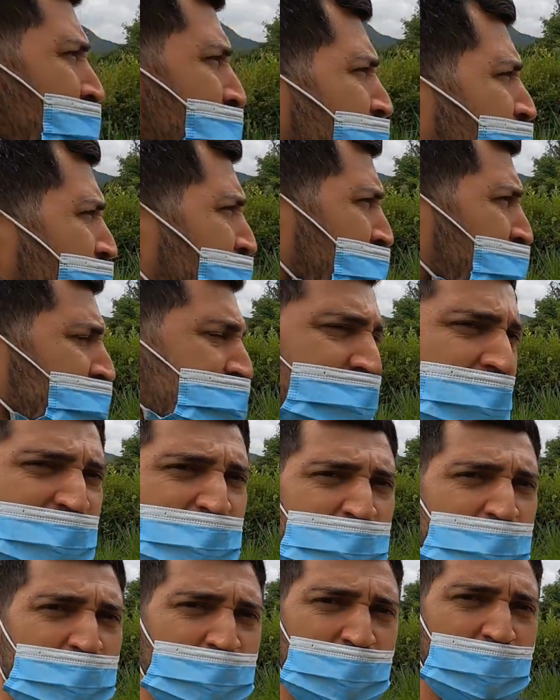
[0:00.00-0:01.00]
All right, stay
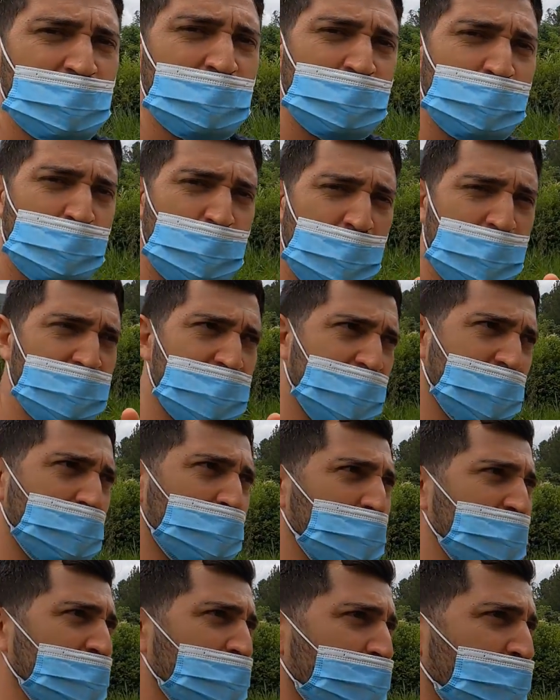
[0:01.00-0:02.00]
tuned. I'm gonna take a
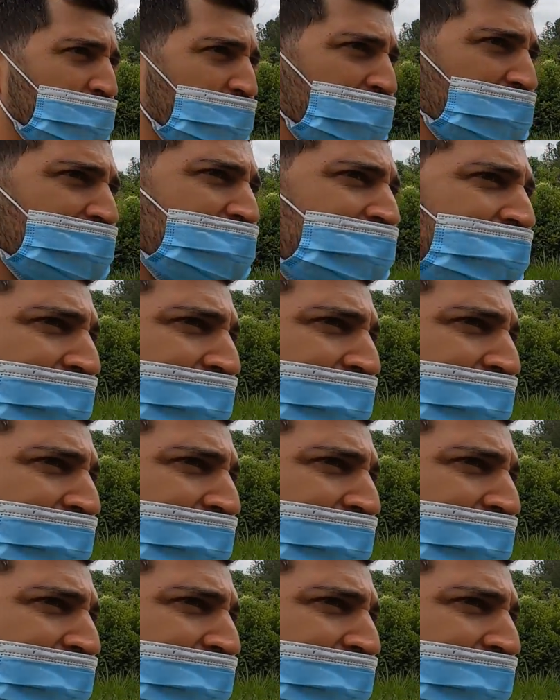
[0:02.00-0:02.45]
little break.